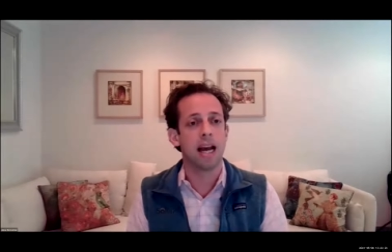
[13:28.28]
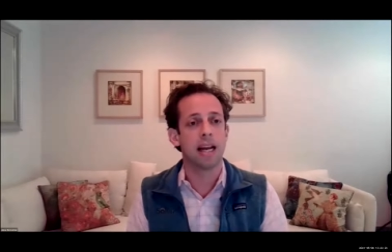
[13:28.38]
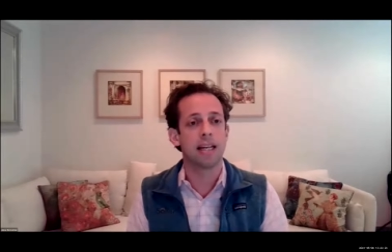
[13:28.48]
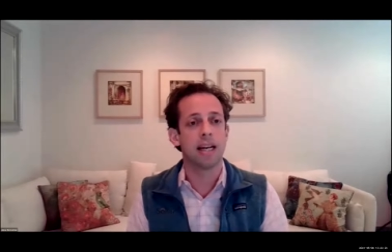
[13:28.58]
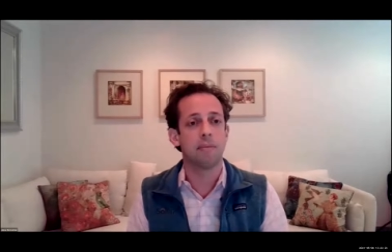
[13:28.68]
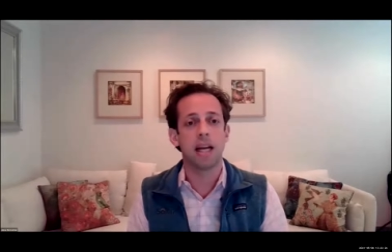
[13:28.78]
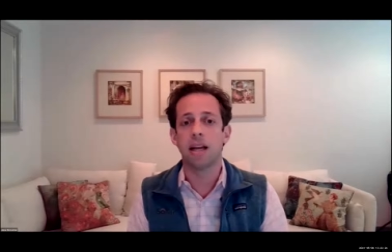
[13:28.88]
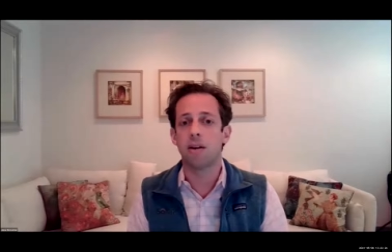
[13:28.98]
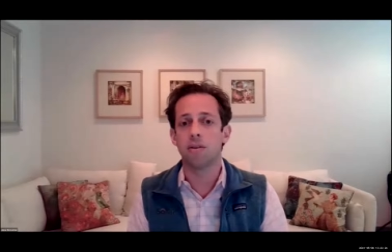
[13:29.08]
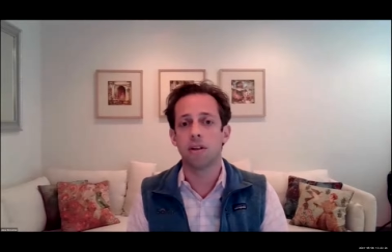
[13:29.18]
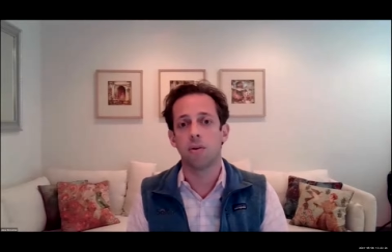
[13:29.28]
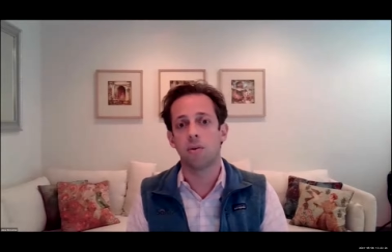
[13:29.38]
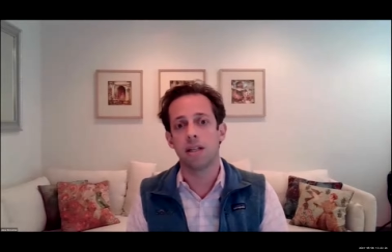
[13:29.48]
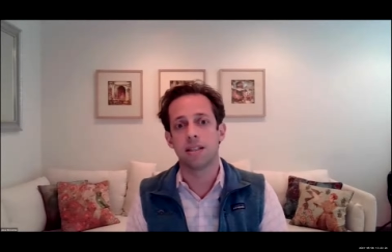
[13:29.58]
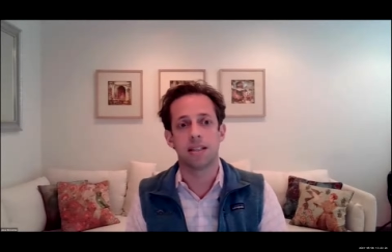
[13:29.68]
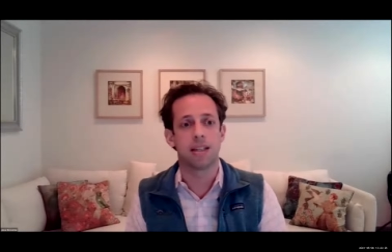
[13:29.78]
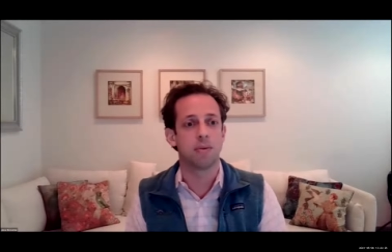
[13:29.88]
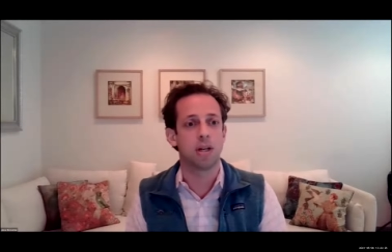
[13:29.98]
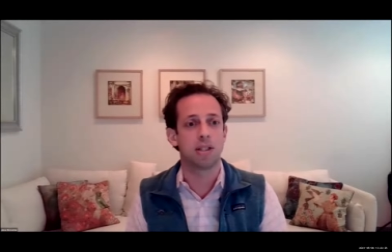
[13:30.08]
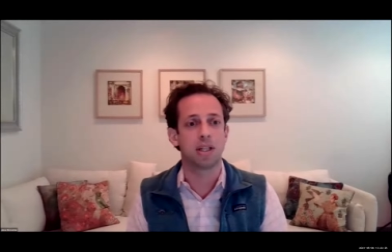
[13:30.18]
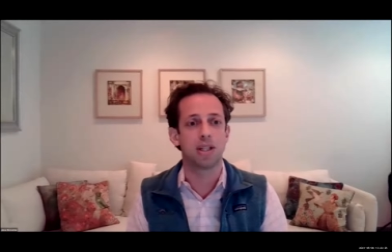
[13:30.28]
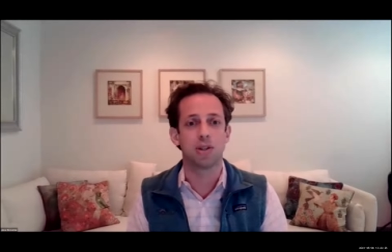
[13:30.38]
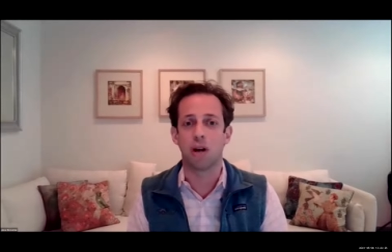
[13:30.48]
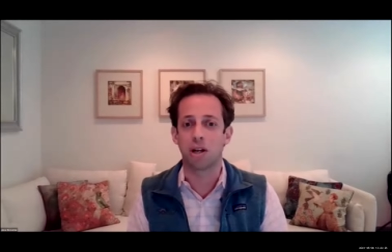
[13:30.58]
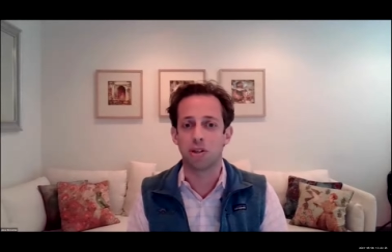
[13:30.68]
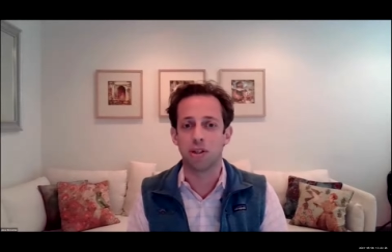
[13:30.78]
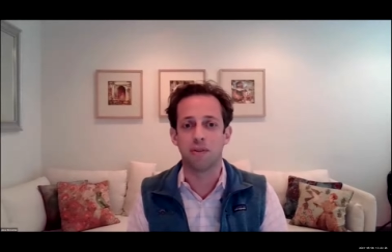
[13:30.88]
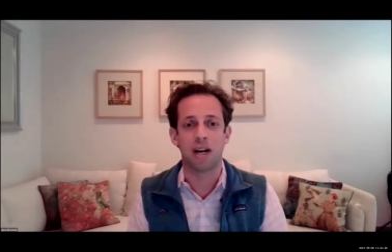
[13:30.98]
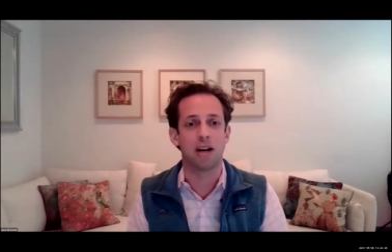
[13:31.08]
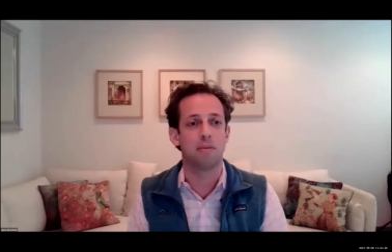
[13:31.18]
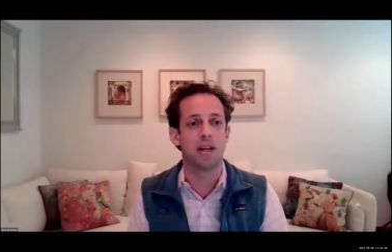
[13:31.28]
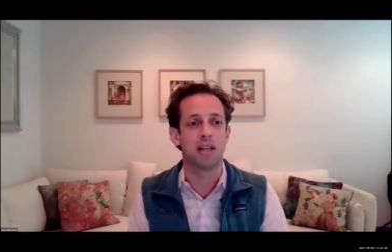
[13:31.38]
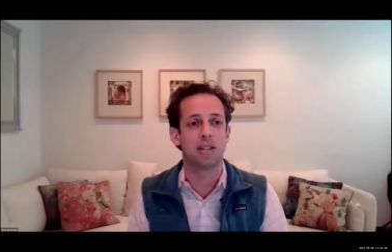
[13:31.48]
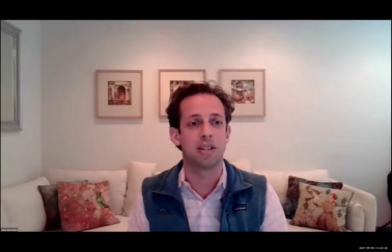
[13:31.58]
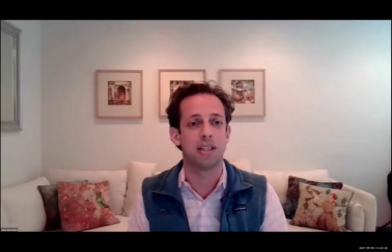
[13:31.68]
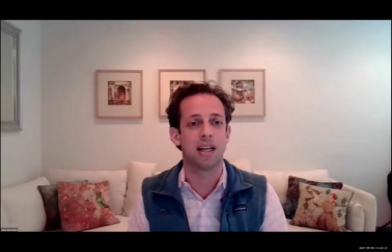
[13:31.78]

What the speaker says: And then, what is the construction environment?